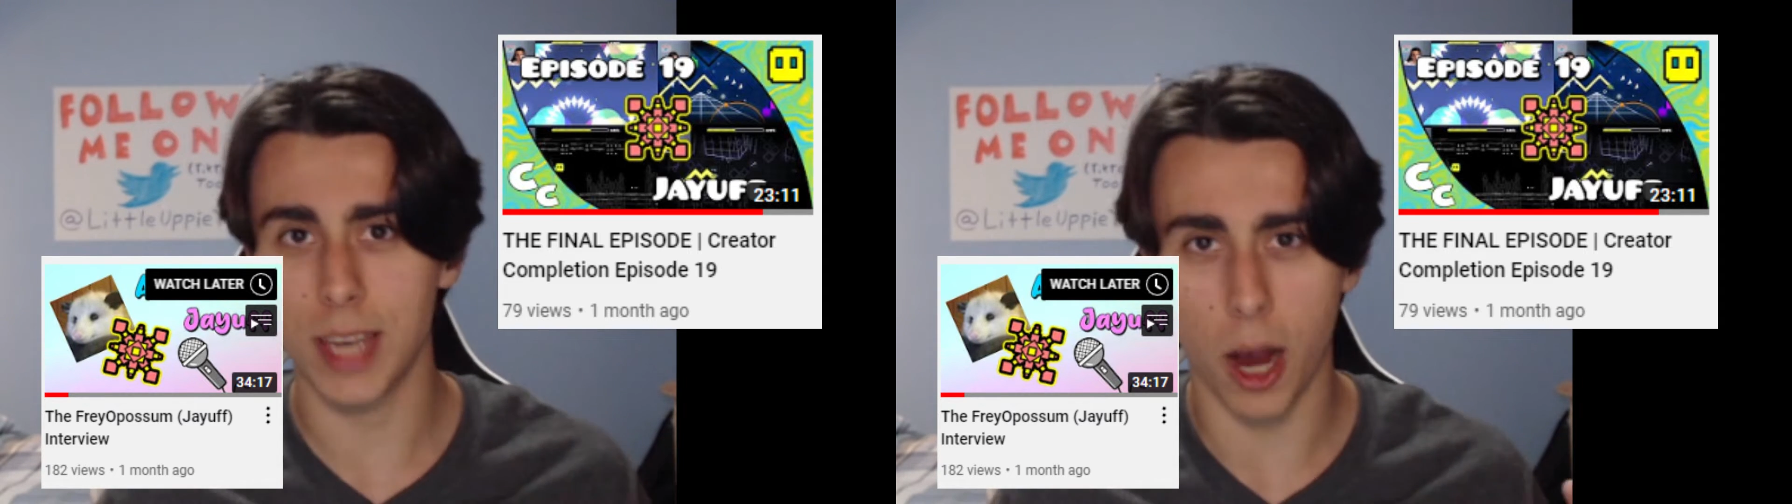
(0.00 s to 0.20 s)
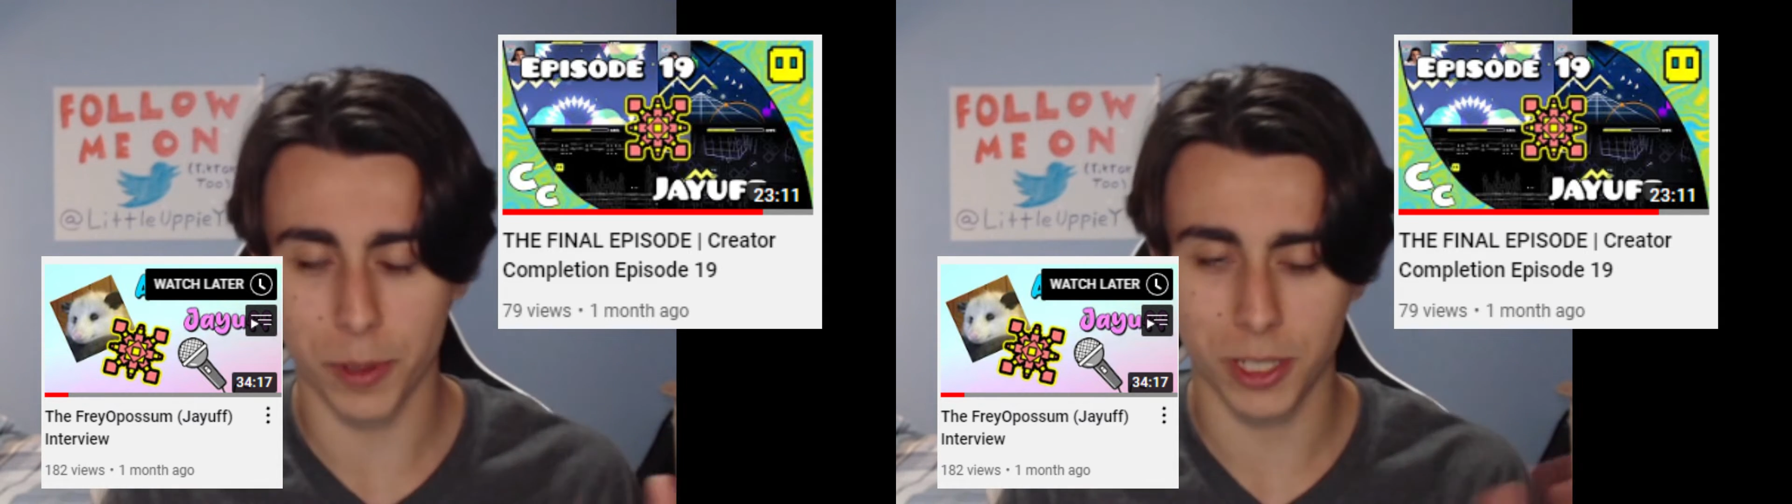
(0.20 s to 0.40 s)

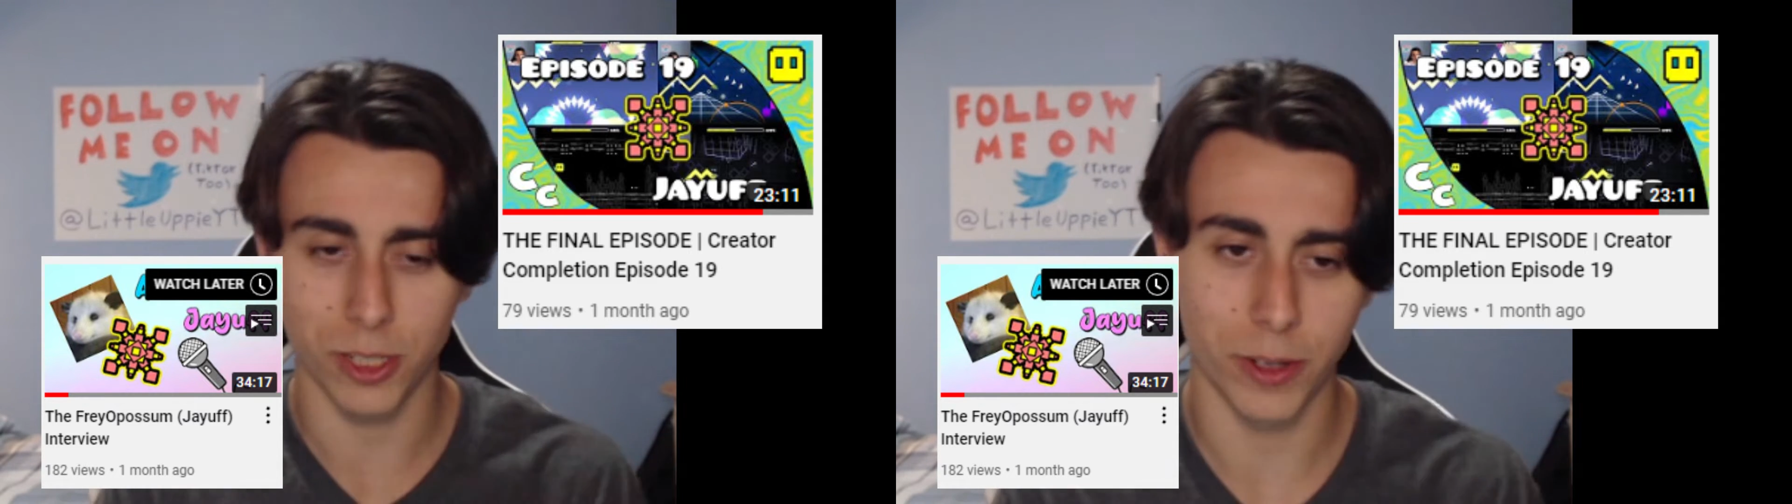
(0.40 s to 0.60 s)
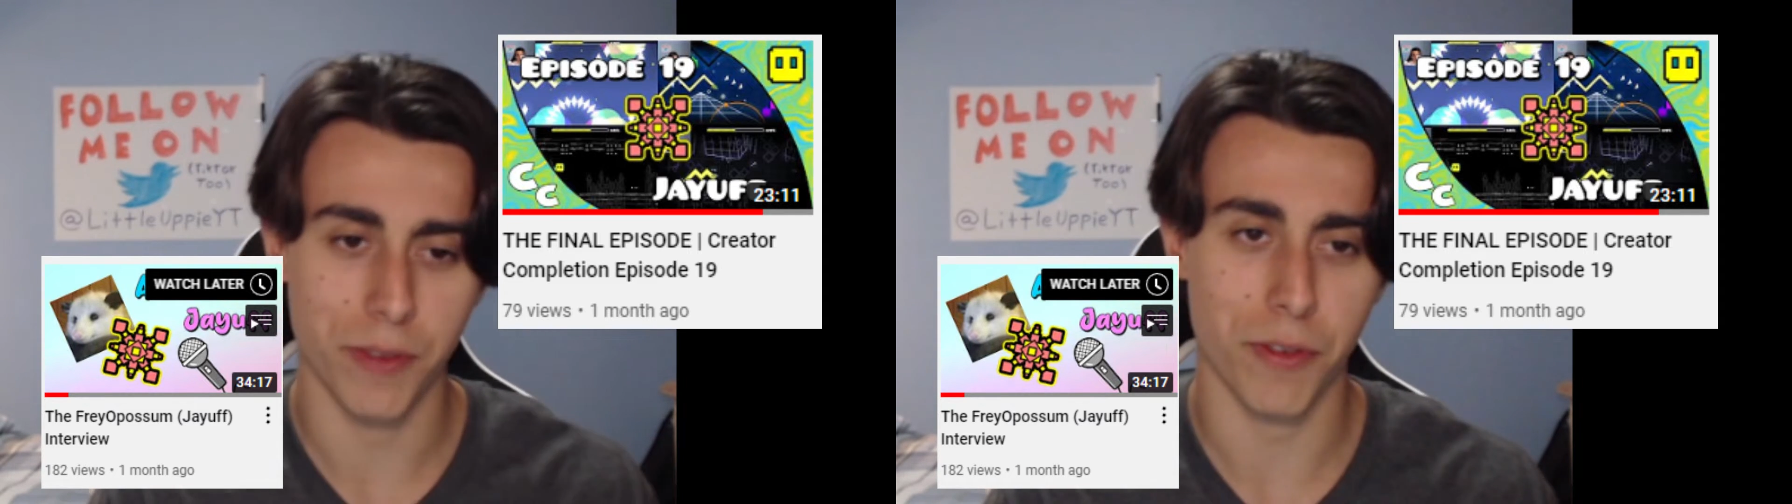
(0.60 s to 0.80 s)

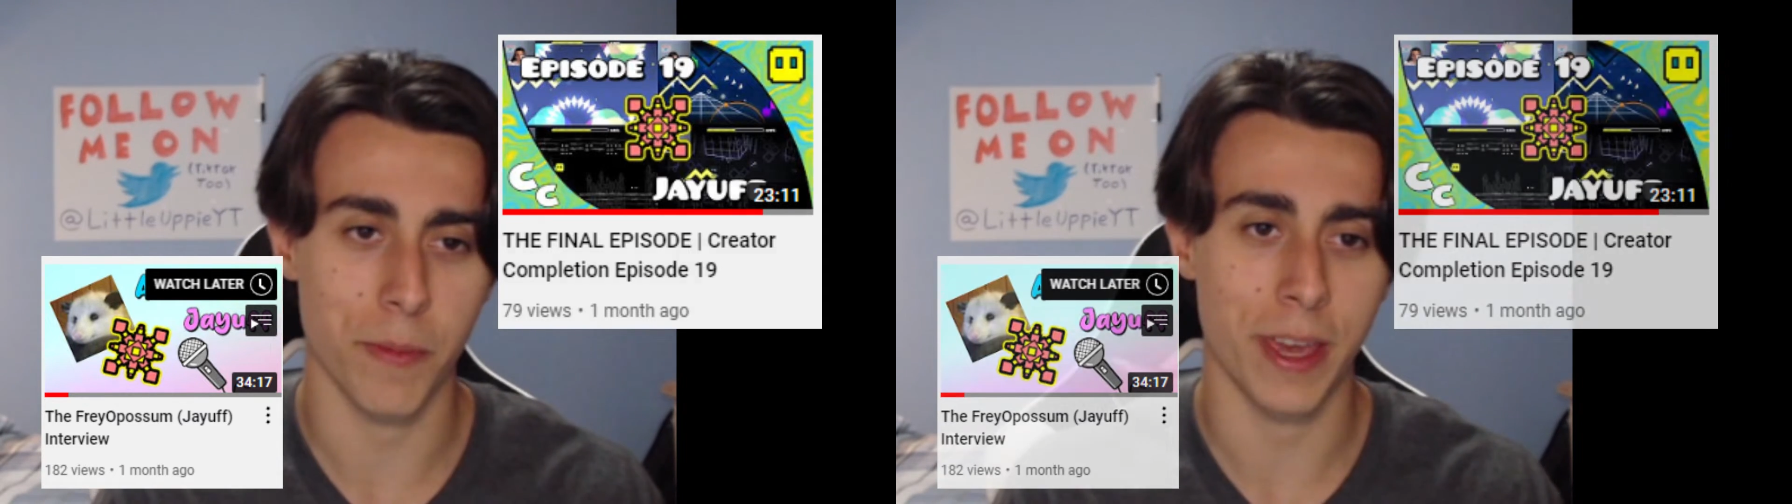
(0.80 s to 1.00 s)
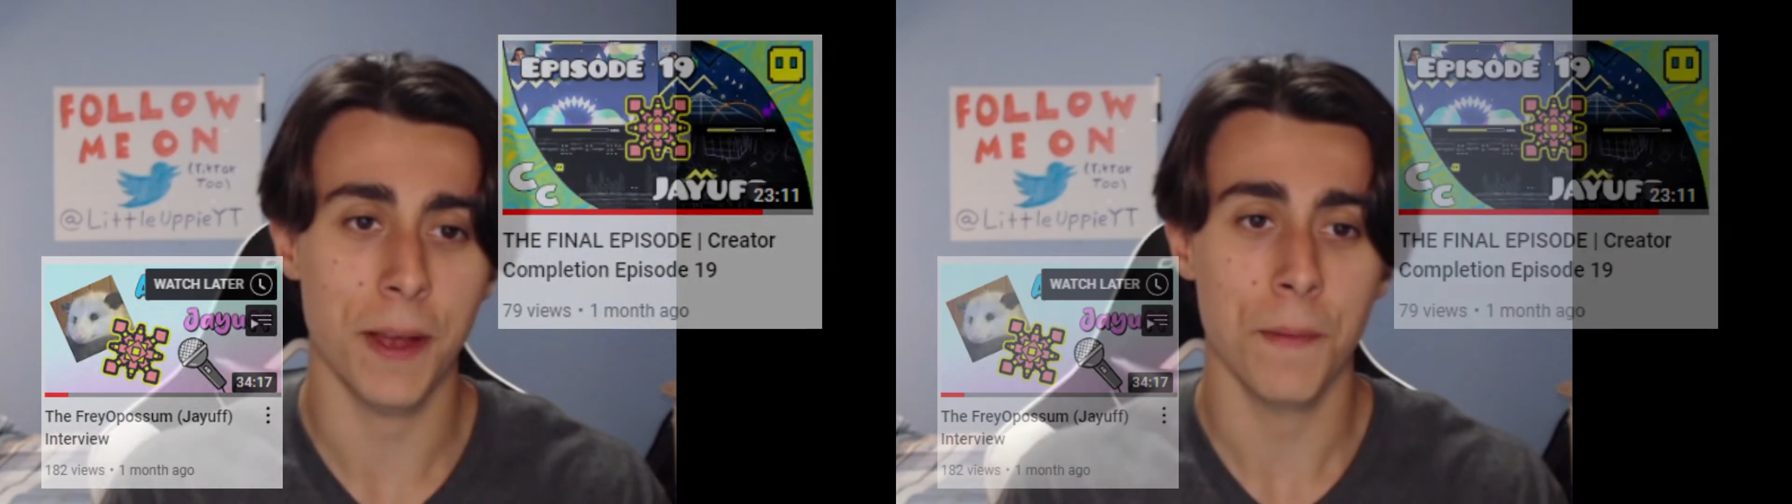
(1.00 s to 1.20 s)
opportunity for
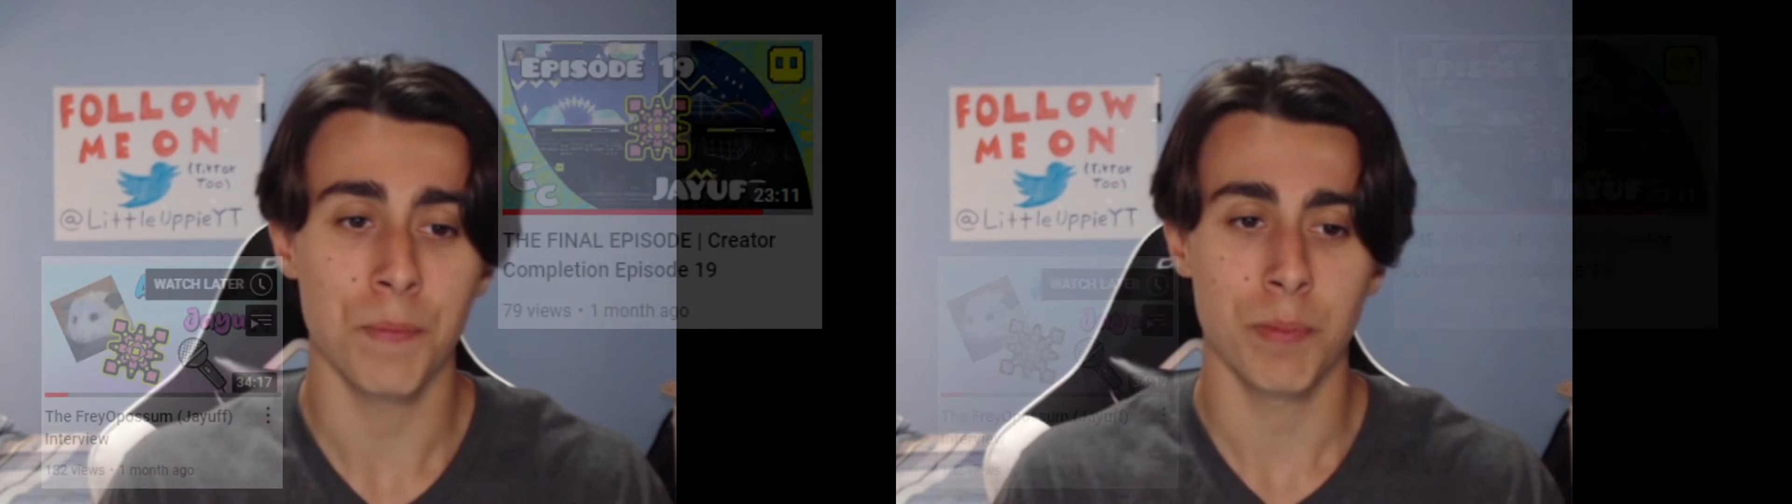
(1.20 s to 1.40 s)
me,